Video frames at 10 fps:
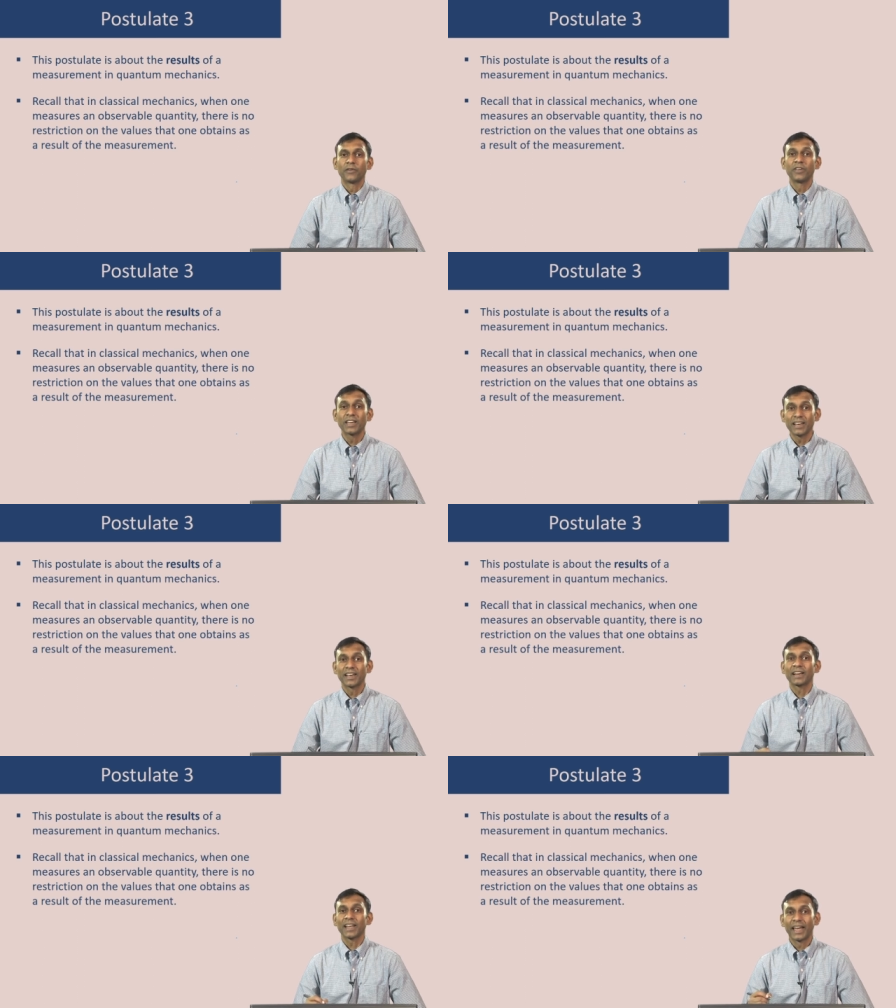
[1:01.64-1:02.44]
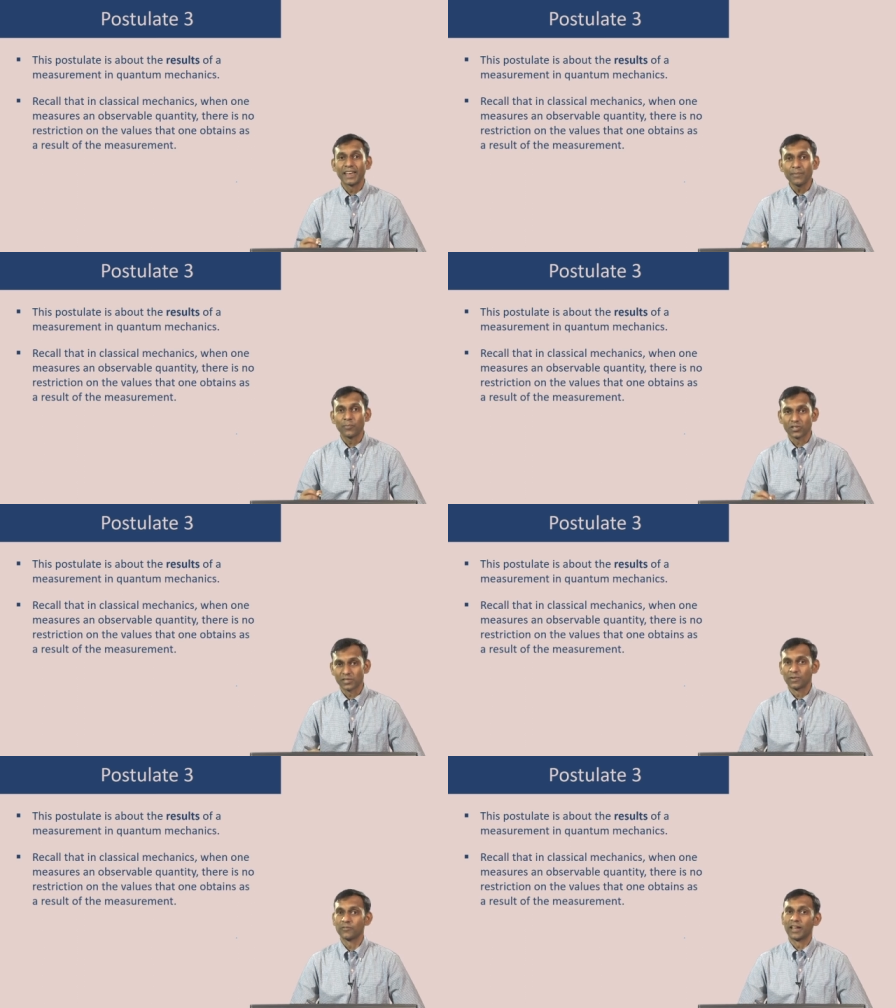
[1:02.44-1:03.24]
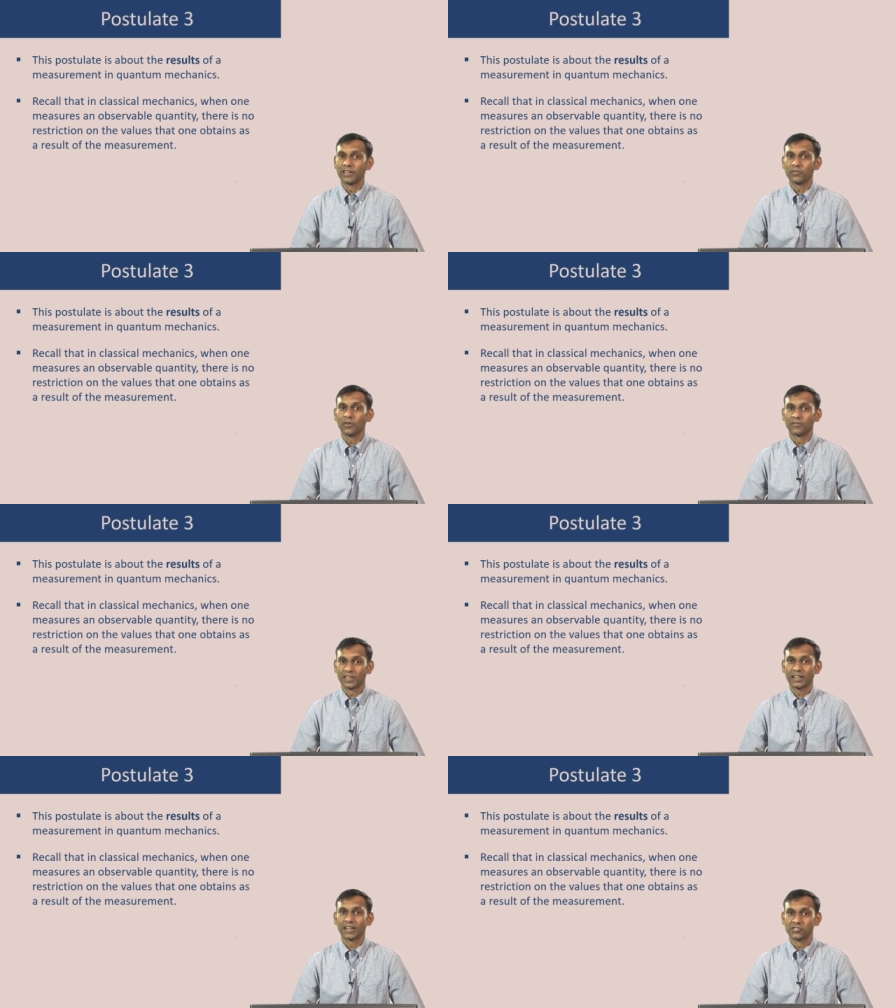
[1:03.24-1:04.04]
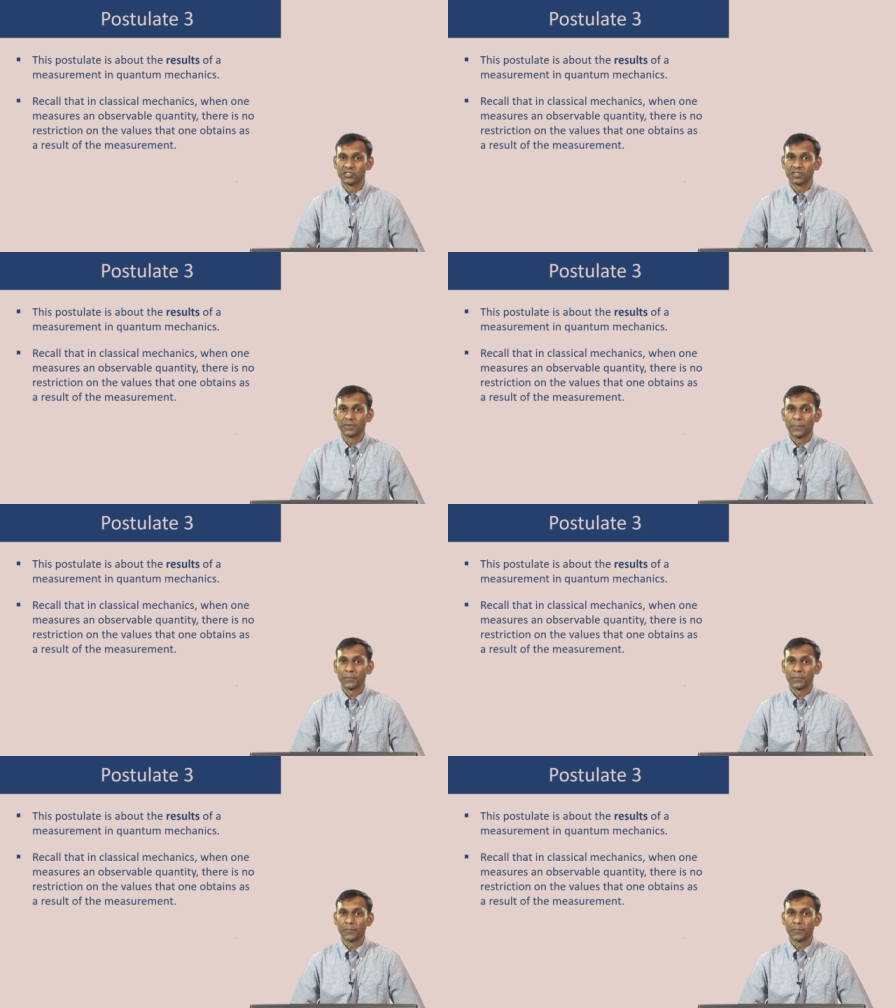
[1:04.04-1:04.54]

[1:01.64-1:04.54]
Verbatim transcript: we can get any possible value of that energy.